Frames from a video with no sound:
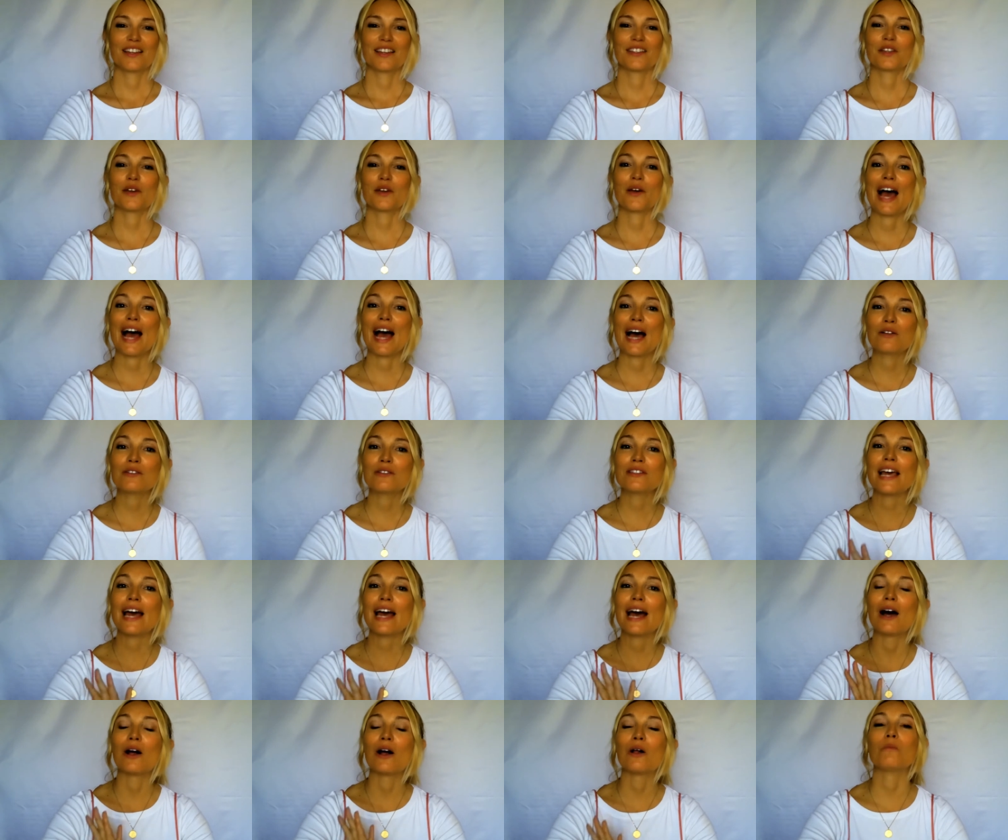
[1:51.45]
So how to
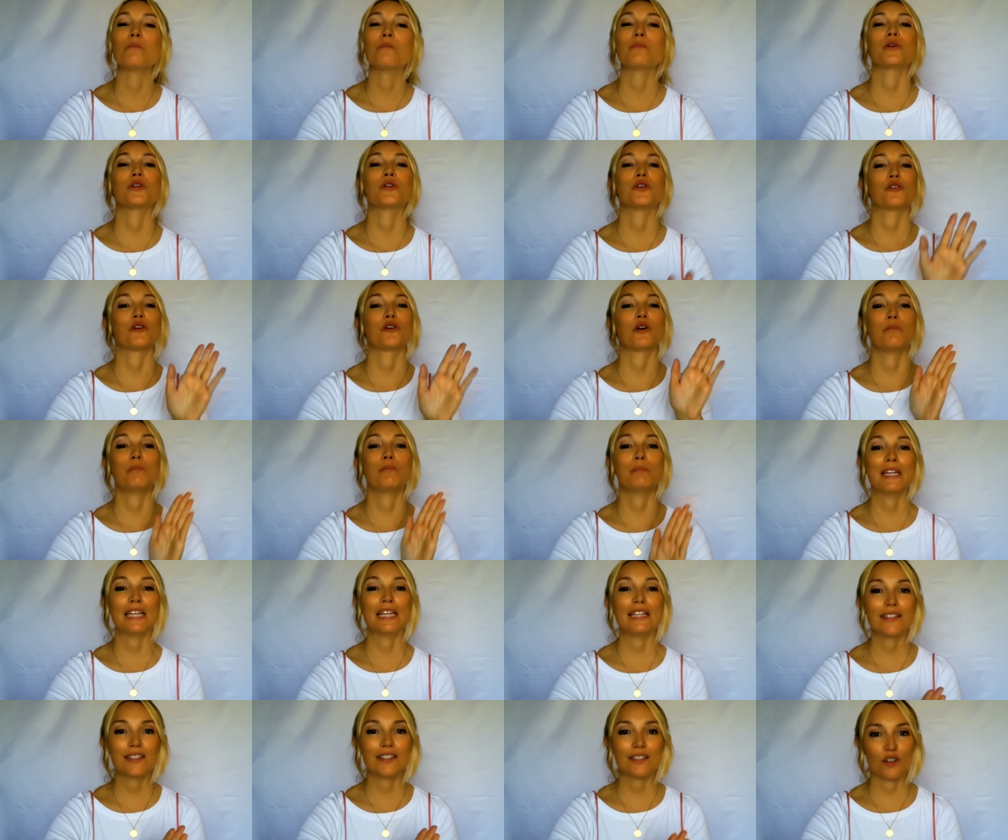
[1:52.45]
help your
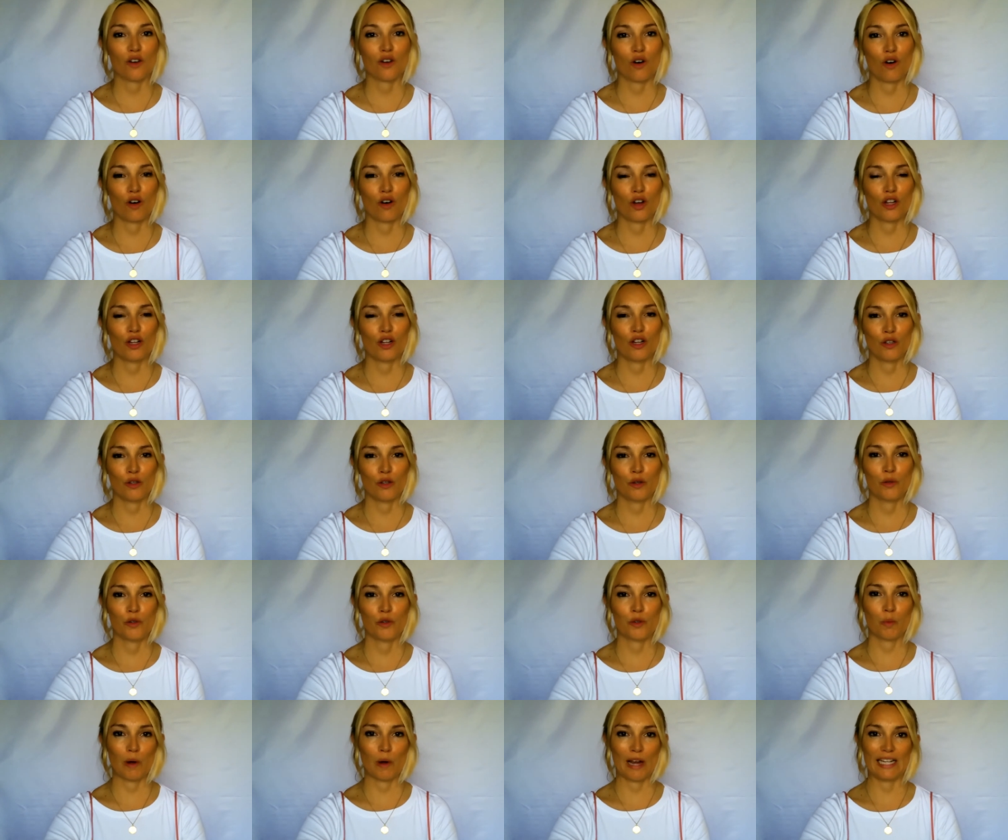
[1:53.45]
obese dog
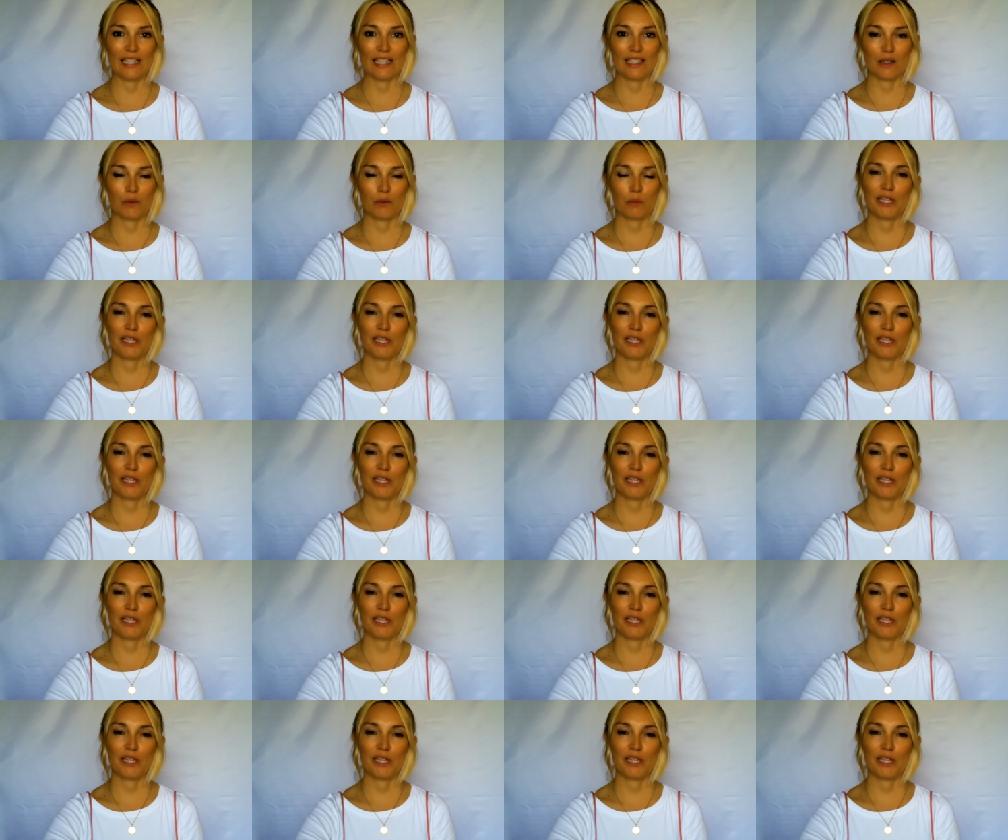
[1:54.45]
lose weight?